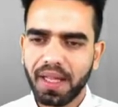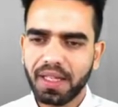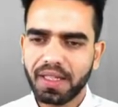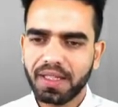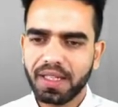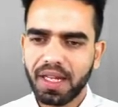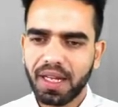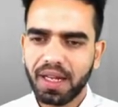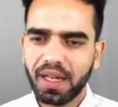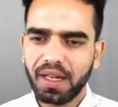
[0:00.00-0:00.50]

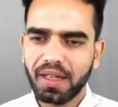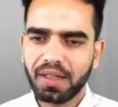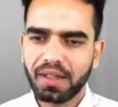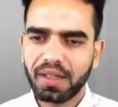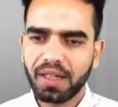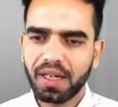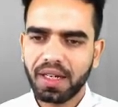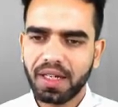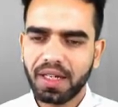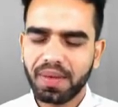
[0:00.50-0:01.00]

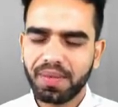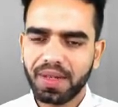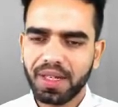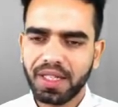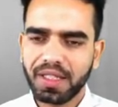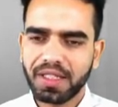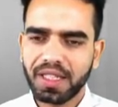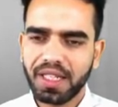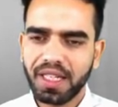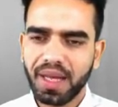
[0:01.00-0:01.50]
They can be
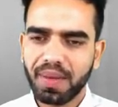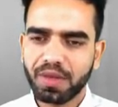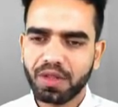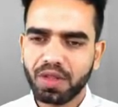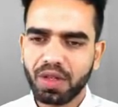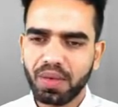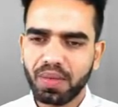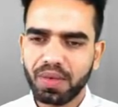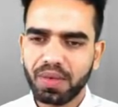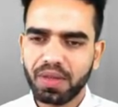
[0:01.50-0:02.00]
easily
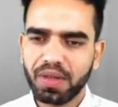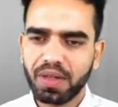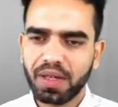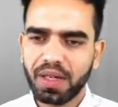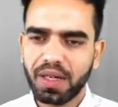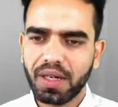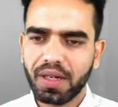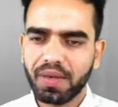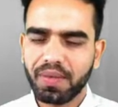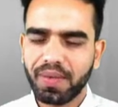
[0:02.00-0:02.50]
absorbed
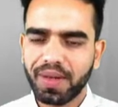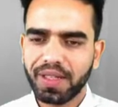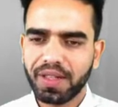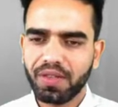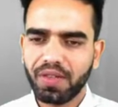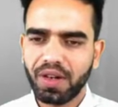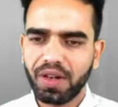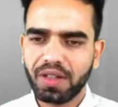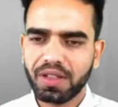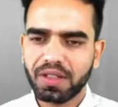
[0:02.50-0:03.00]
by the
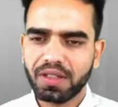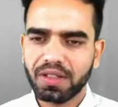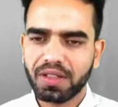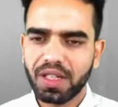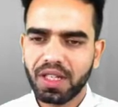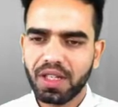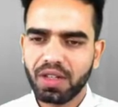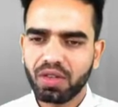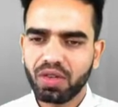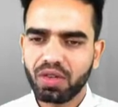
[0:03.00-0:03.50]
walls,
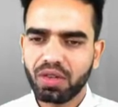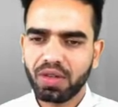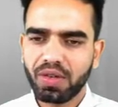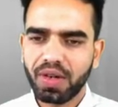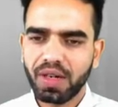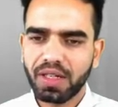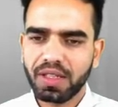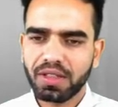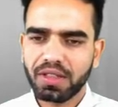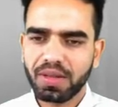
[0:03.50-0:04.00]
through the
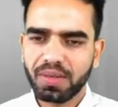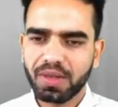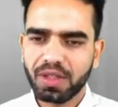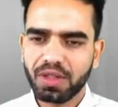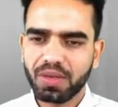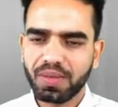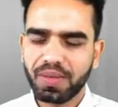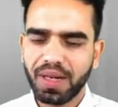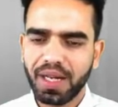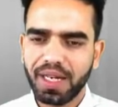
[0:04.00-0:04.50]
walls of the
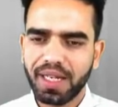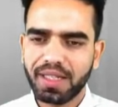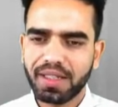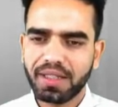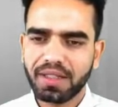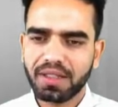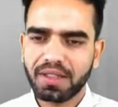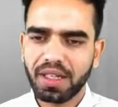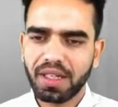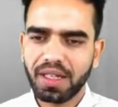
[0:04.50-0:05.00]
small
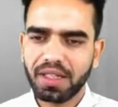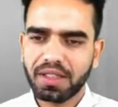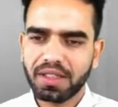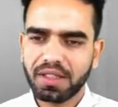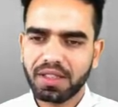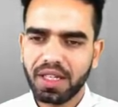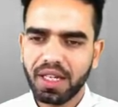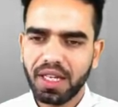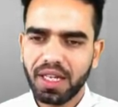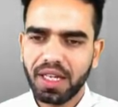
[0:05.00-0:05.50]
intestines
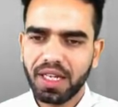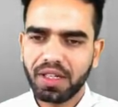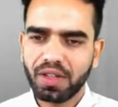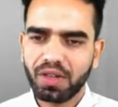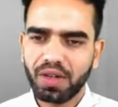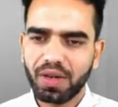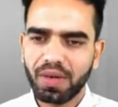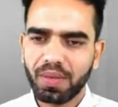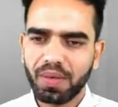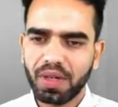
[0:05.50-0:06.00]
into
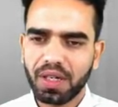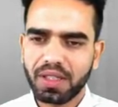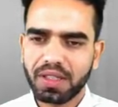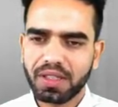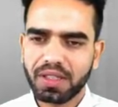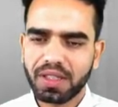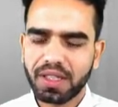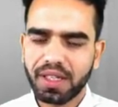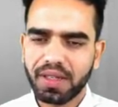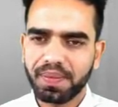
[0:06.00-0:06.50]
our
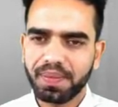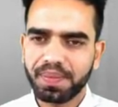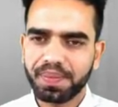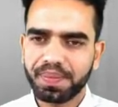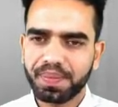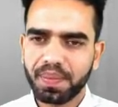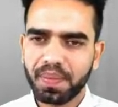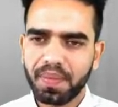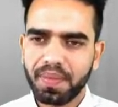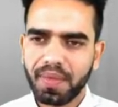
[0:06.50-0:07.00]
bloodstream.
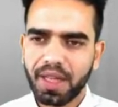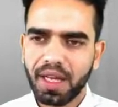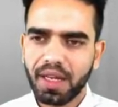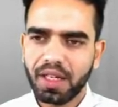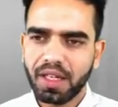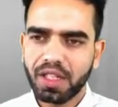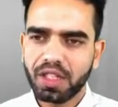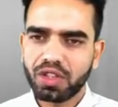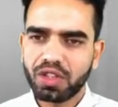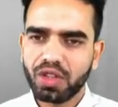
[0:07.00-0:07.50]

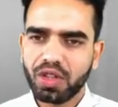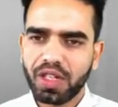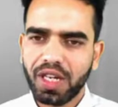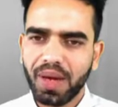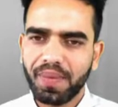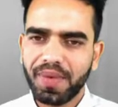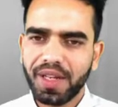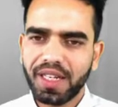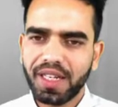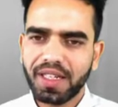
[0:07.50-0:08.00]
So
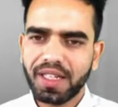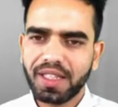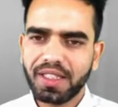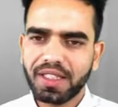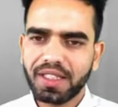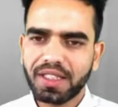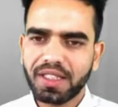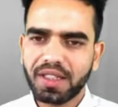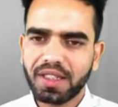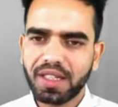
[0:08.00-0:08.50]
chemical
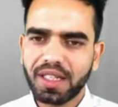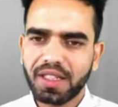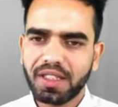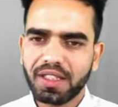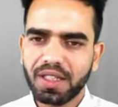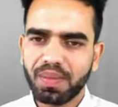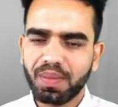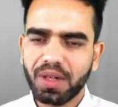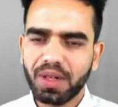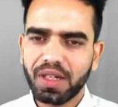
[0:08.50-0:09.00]
digestion in
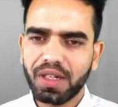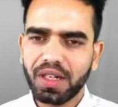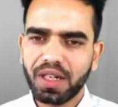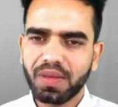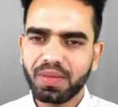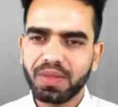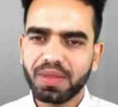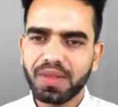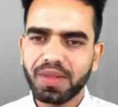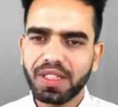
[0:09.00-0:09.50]
simple
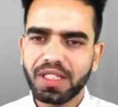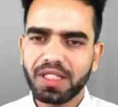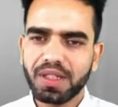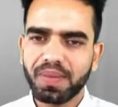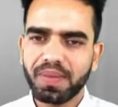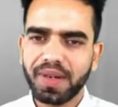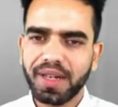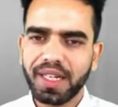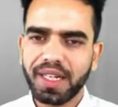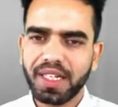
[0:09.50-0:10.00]
terms means the
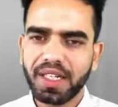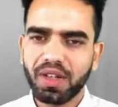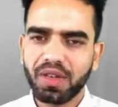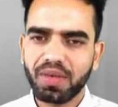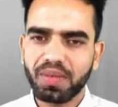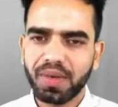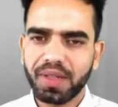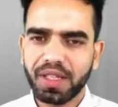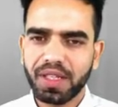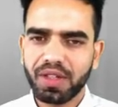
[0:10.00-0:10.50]
breakdown
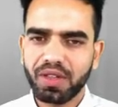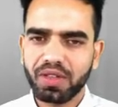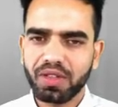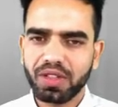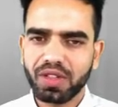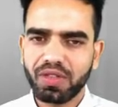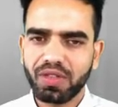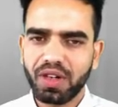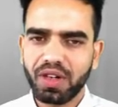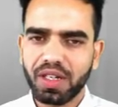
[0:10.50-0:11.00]
by the use
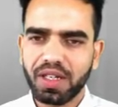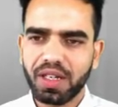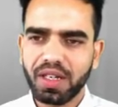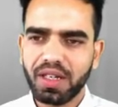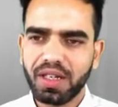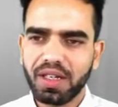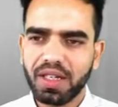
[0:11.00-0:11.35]
of water.